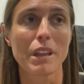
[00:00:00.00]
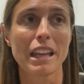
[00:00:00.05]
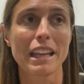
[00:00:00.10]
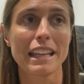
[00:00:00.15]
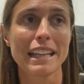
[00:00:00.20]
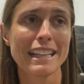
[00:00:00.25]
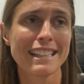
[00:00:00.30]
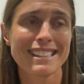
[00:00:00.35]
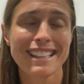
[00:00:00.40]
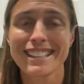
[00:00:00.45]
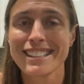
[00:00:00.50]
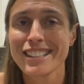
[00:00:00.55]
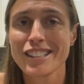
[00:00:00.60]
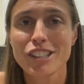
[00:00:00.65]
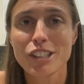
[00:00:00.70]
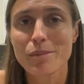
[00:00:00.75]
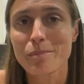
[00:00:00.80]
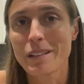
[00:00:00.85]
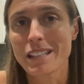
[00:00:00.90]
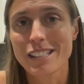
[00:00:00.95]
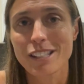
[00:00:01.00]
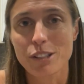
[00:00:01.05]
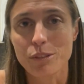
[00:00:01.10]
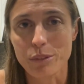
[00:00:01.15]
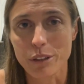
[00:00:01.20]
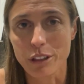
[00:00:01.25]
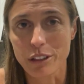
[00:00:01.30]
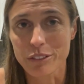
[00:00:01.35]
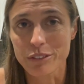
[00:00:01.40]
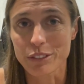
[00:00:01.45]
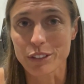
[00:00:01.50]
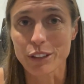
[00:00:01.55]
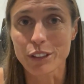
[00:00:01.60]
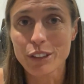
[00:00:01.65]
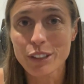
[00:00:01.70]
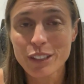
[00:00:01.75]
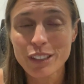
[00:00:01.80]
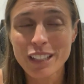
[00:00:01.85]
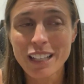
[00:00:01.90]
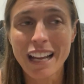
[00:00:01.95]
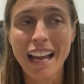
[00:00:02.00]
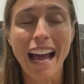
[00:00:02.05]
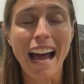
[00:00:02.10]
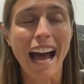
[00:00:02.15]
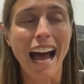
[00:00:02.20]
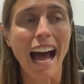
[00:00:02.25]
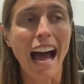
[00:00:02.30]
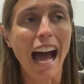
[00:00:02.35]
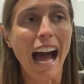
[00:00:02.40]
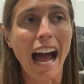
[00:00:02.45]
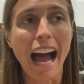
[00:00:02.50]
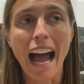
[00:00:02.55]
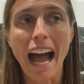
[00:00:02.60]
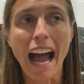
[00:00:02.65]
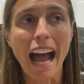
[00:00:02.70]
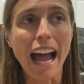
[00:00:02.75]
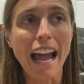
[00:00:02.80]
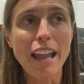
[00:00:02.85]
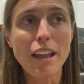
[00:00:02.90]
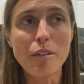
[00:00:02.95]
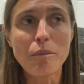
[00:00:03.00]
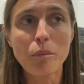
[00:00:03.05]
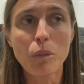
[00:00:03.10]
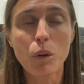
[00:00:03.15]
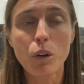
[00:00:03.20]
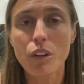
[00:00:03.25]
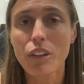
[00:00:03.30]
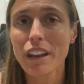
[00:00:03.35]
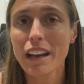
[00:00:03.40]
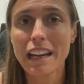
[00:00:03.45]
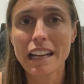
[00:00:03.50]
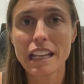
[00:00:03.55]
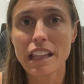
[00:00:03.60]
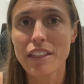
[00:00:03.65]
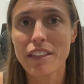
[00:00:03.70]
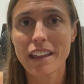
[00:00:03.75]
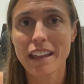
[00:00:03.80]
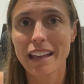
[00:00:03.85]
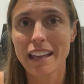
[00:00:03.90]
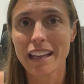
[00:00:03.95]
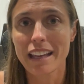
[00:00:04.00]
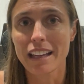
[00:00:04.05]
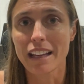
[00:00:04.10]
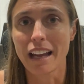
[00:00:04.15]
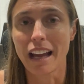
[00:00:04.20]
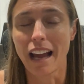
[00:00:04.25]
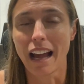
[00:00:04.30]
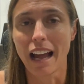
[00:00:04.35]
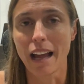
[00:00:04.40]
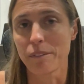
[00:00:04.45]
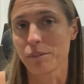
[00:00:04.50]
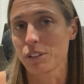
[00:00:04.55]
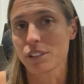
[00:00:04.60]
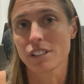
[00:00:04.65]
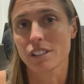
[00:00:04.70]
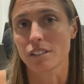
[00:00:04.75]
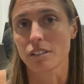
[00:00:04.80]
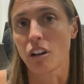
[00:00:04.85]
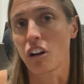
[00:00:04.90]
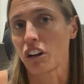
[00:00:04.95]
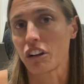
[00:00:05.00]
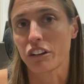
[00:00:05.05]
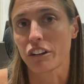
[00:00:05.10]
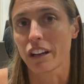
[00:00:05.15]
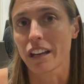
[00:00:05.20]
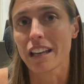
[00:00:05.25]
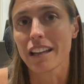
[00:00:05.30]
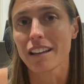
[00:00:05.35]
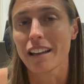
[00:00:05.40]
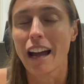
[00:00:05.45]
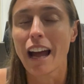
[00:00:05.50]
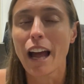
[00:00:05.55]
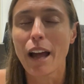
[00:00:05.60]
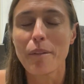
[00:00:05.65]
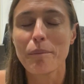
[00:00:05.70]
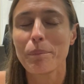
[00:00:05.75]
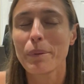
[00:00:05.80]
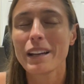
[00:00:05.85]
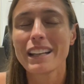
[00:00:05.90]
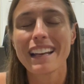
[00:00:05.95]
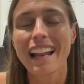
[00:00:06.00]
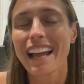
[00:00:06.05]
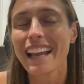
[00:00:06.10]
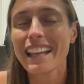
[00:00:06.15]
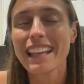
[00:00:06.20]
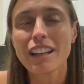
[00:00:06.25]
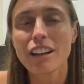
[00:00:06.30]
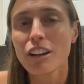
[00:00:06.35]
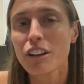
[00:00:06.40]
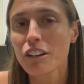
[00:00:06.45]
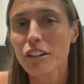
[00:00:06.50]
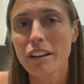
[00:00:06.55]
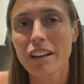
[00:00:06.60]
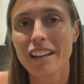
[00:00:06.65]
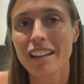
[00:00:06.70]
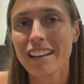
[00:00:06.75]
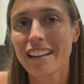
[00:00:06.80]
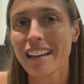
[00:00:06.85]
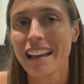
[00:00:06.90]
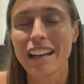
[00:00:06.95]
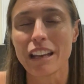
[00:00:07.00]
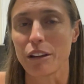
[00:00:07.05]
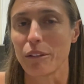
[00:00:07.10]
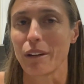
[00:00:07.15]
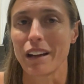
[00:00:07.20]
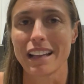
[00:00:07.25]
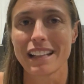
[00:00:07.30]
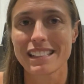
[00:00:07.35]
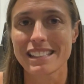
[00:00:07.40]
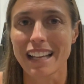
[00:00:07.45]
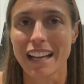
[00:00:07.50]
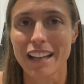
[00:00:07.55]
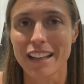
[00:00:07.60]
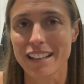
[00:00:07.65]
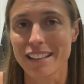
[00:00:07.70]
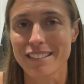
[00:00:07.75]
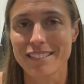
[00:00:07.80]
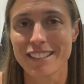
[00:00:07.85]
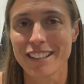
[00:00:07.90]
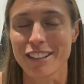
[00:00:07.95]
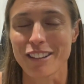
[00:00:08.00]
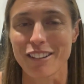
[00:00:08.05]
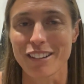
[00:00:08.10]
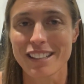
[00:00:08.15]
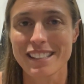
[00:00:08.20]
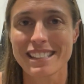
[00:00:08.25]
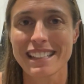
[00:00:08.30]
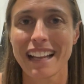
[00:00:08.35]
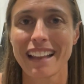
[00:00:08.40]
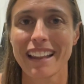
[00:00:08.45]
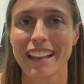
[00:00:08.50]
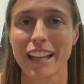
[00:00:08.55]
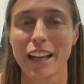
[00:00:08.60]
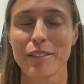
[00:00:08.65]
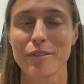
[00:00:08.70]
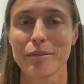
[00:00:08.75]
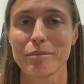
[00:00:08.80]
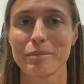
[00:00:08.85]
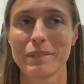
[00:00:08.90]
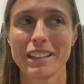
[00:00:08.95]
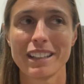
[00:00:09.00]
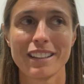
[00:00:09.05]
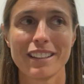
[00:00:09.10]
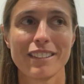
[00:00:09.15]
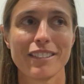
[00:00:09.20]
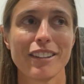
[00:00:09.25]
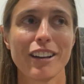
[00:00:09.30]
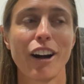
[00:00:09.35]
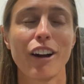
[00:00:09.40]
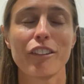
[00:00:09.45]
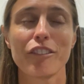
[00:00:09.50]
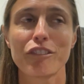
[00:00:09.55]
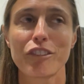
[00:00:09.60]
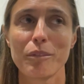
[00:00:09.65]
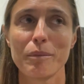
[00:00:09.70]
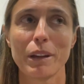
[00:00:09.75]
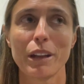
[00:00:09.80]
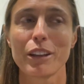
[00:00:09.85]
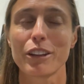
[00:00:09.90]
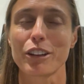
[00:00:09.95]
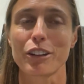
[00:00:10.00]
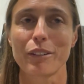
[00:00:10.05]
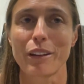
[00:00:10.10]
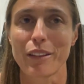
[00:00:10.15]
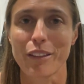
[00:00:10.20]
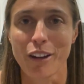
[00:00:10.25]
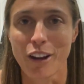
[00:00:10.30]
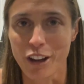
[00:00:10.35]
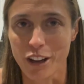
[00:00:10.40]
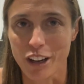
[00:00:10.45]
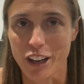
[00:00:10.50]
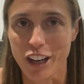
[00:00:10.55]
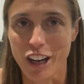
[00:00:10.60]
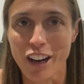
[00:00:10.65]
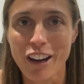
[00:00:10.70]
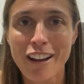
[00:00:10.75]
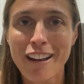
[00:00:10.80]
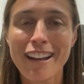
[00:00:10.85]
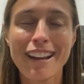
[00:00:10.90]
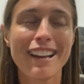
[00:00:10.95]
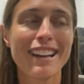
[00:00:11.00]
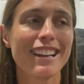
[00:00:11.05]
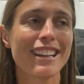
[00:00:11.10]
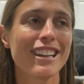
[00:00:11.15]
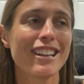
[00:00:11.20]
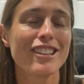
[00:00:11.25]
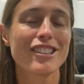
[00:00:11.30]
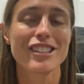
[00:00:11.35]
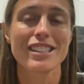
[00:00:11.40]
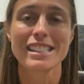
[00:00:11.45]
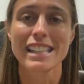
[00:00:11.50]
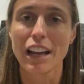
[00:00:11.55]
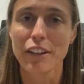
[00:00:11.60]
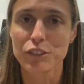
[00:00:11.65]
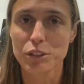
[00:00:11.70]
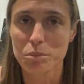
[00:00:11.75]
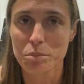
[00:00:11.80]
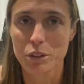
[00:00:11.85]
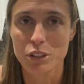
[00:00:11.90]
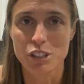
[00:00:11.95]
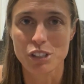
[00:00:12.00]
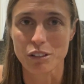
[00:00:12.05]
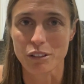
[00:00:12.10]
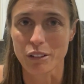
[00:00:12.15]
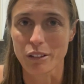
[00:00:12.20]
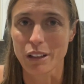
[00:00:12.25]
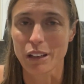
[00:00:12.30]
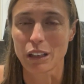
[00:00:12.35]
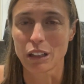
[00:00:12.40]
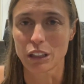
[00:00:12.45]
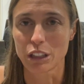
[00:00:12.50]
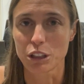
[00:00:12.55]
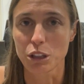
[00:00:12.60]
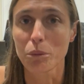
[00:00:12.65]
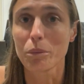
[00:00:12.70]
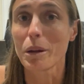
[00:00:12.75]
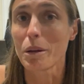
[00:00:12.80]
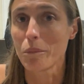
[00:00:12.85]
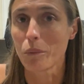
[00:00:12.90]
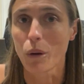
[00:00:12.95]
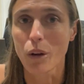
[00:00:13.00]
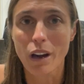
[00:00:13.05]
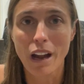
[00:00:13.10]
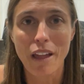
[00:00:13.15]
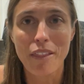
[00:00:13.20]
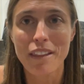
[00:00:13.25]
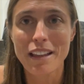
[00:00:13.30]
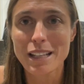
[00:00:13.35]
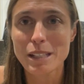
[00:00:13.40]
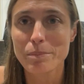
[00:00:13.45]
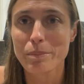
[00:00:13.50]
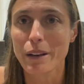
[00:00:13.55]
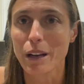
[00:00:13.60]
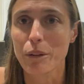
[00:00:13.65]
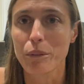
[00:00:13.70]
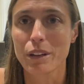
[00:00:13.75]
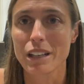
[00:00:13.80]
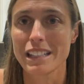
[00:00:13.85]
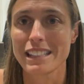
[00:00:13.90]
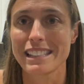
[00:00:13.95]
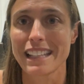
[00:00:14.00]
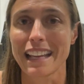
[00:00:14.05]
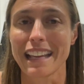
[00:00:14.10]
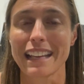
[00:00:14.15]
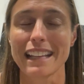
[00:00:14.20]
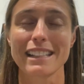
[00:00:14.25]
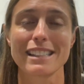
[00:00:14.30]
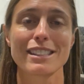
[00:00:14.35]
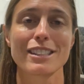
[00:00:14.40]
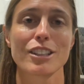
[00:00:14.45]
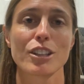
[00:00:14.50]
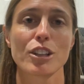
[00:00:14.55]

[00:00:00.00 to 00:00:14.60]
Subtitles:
He says he just misses real food. More than anything, I'm just hungry, but I get hungry anyways. It's not like I'm unfamiliar with hunger. You just have to push through it a little bit more on this, but I wouldn't say it's